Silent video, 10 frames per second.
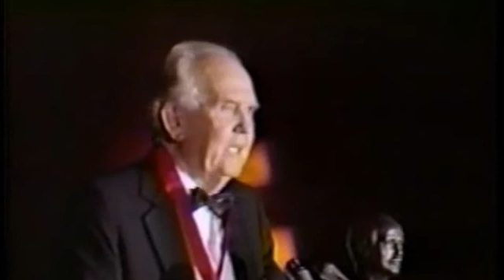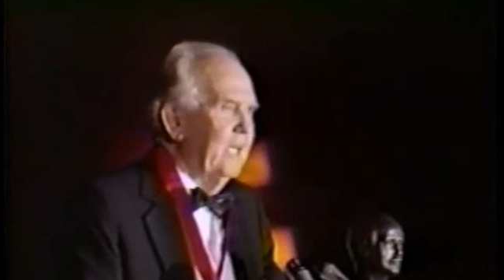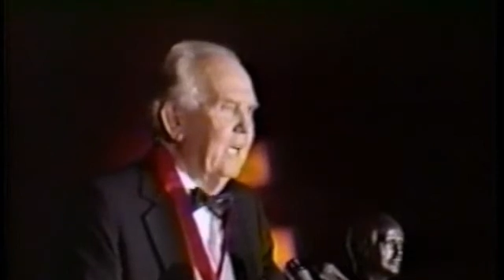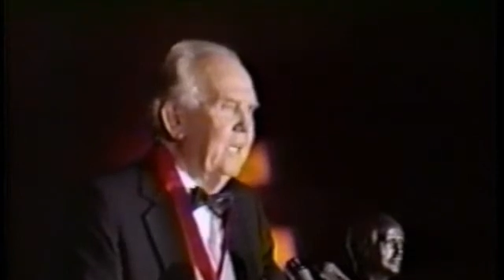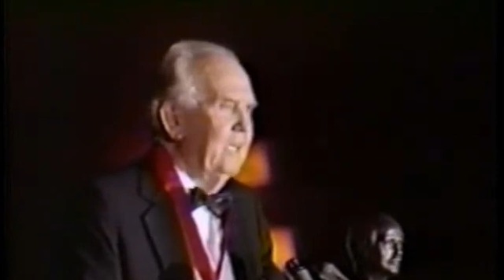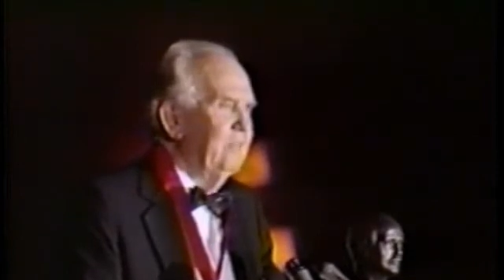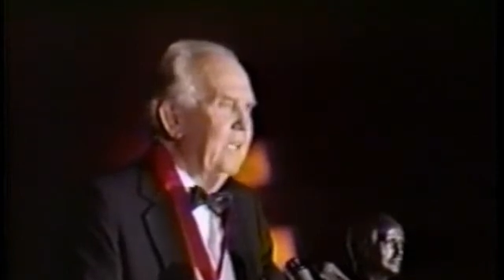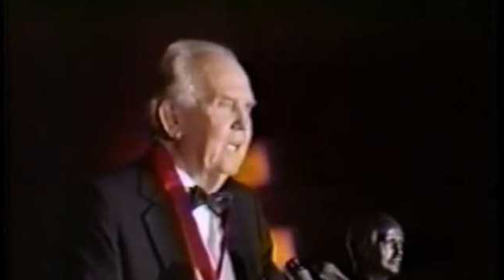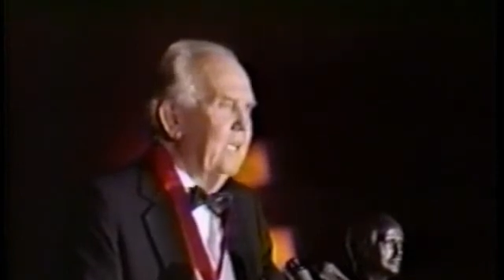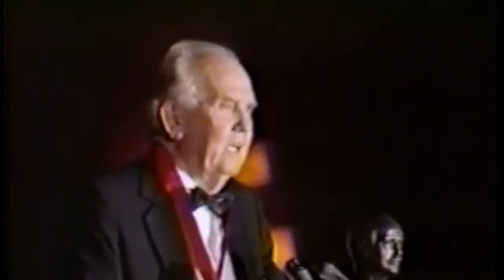we can
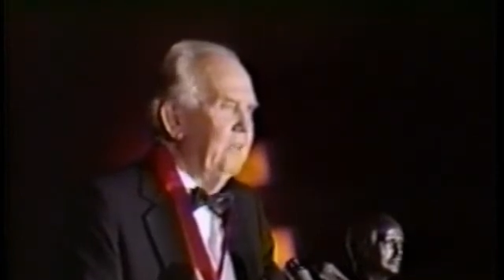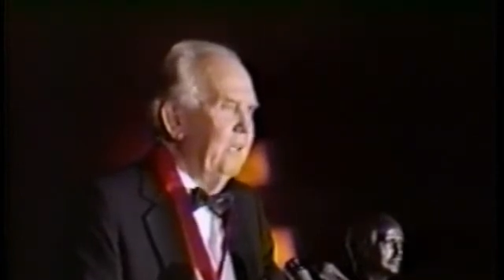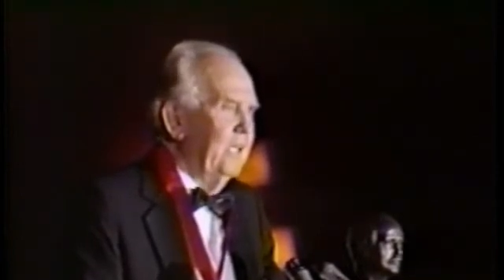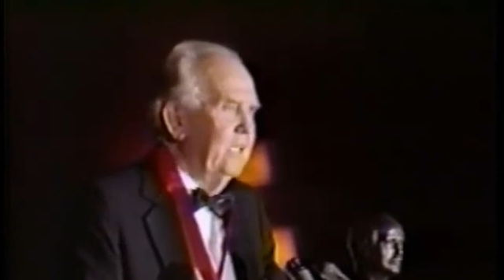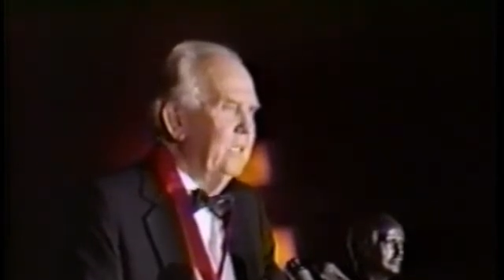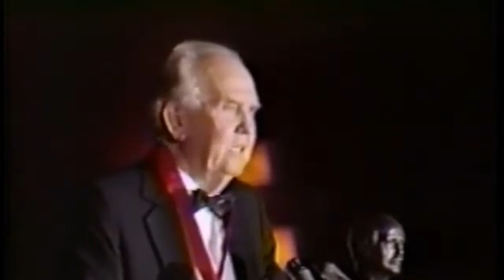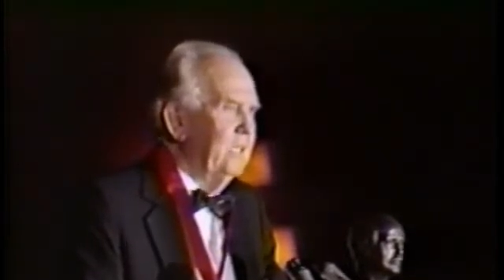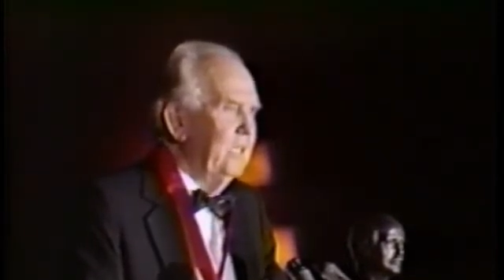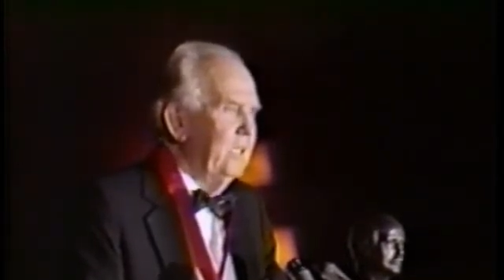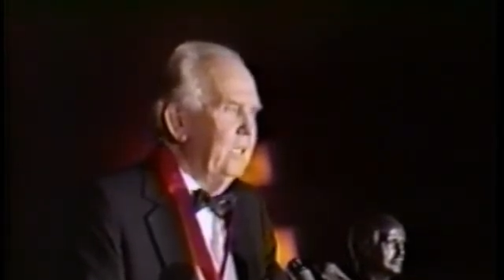live in a country
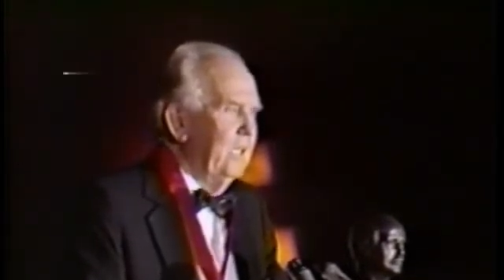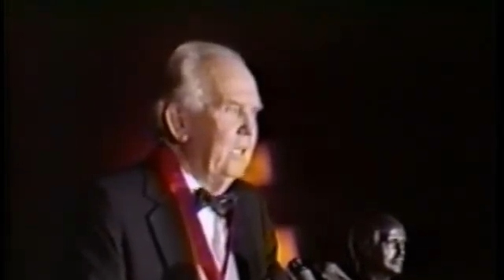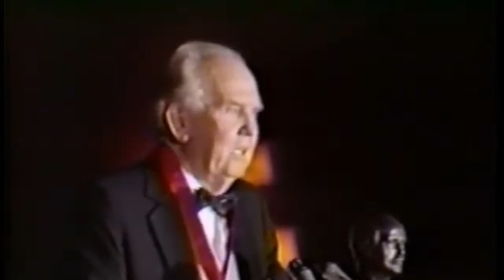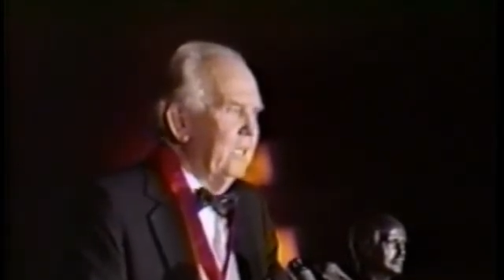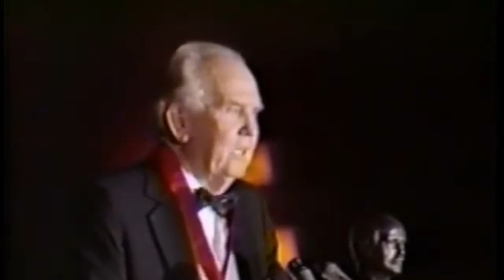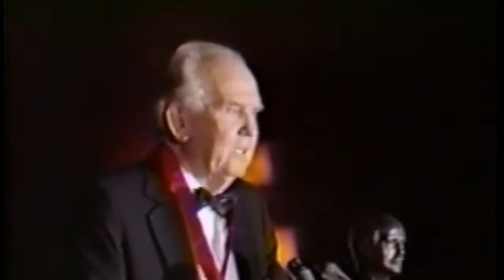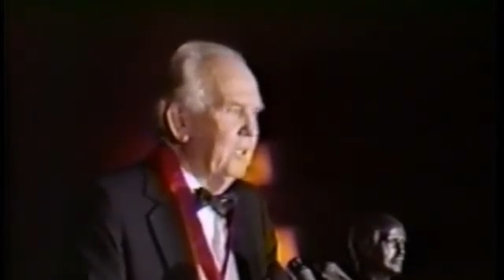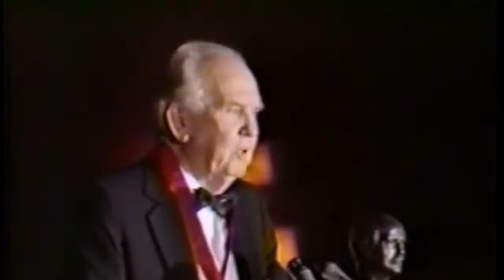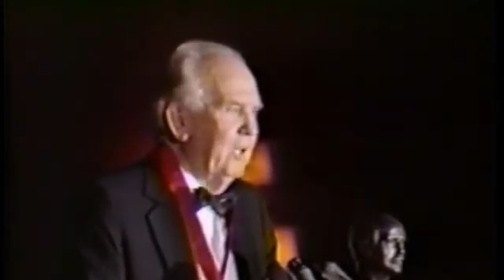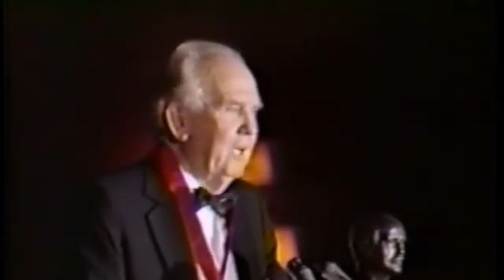uh,
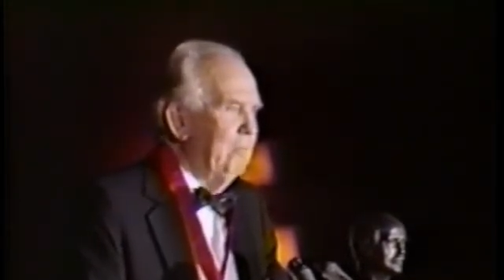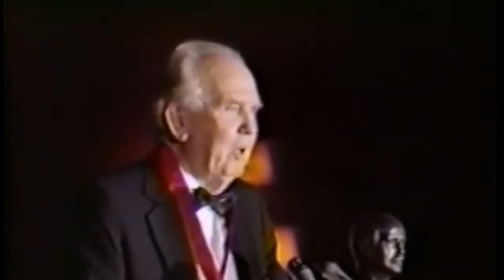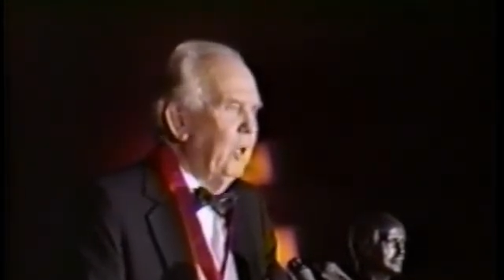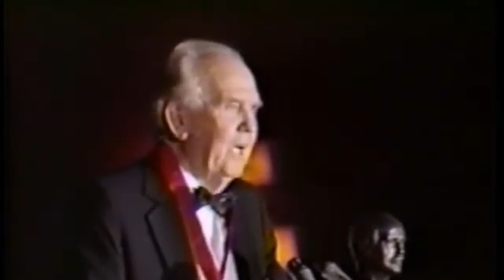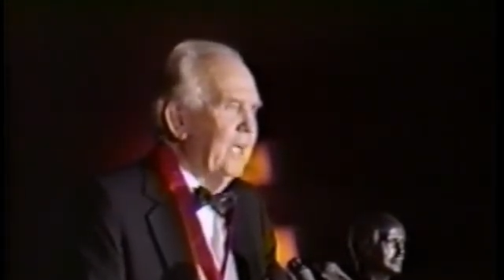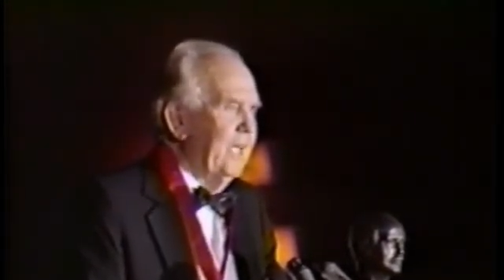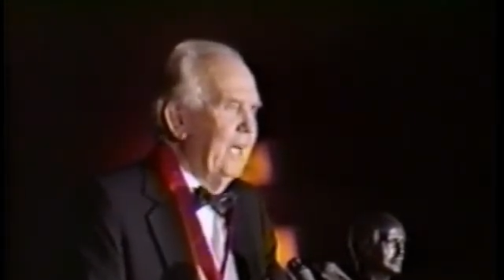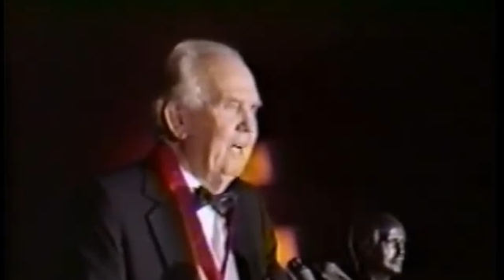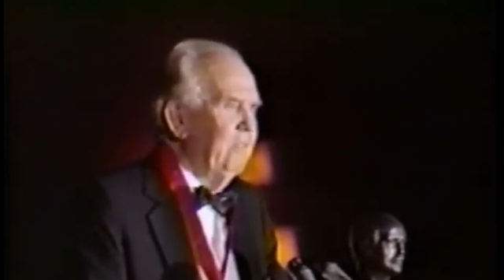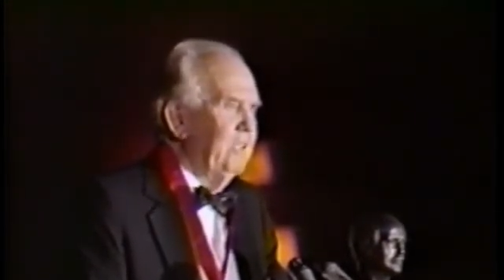to where a boy
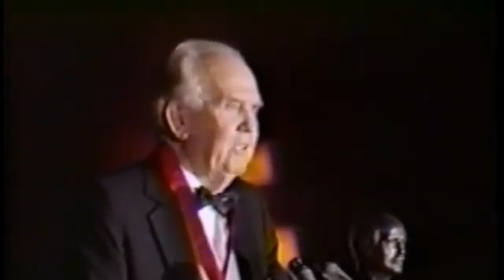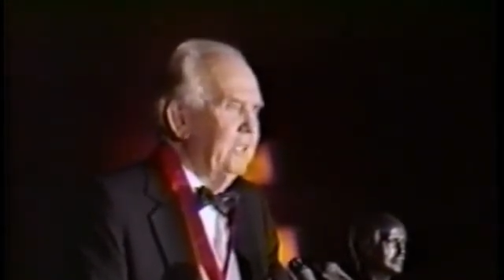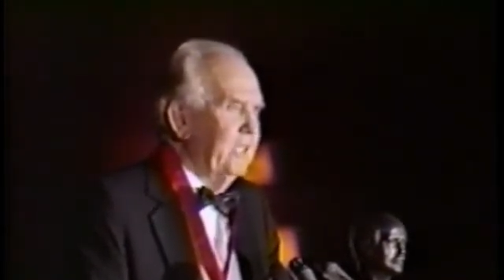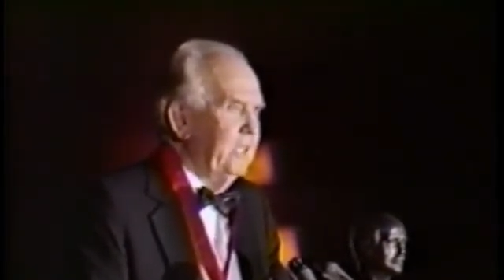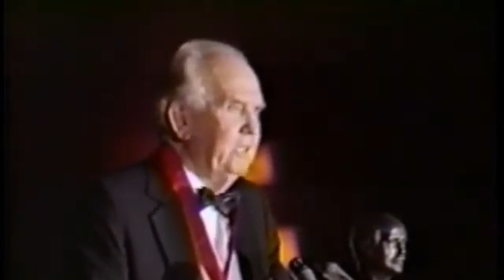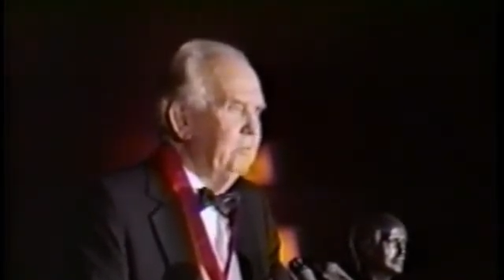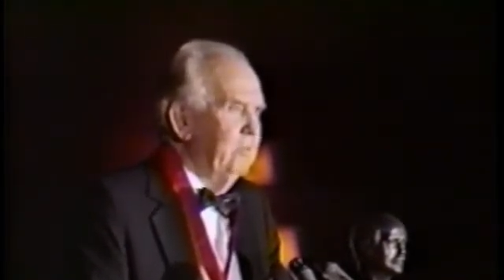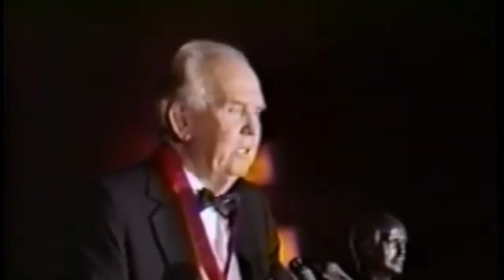can have a dream